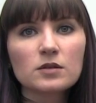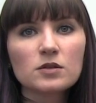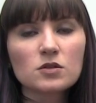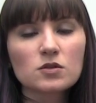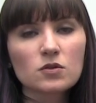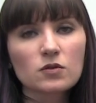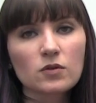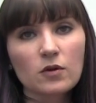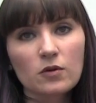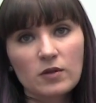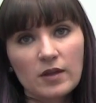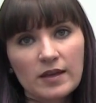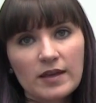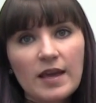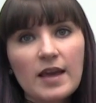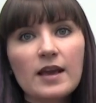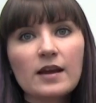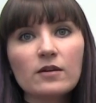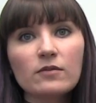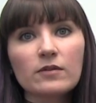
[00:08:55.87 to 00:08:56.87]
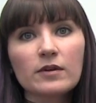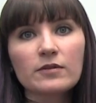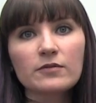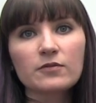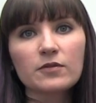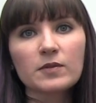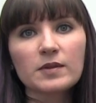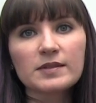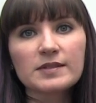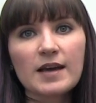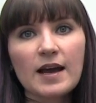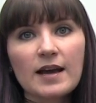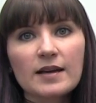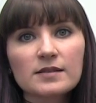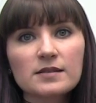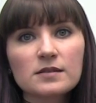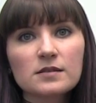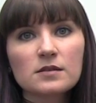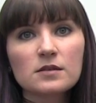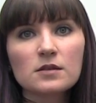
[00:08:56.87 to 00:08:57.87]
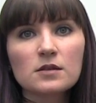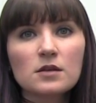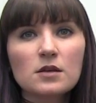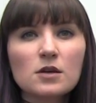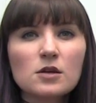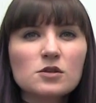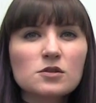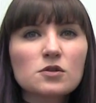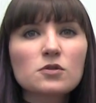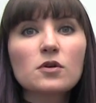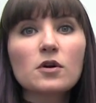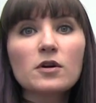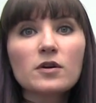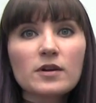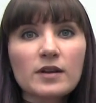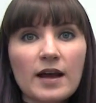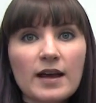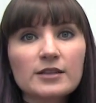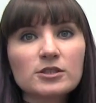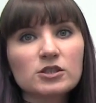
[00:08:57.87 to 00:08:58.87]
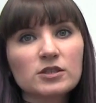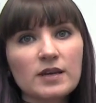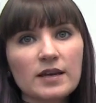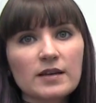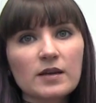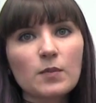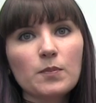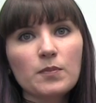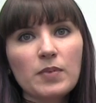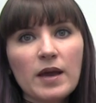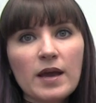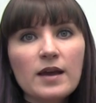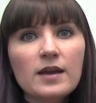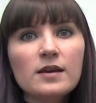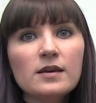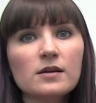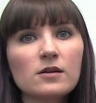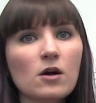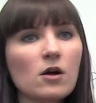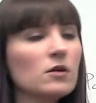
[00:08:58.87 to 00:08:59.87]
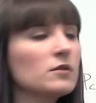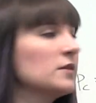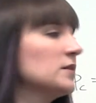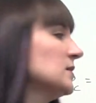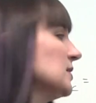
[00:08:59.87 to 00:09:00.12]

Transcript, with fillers: So or they can't run from the tax. So they're going to actually end up paying all the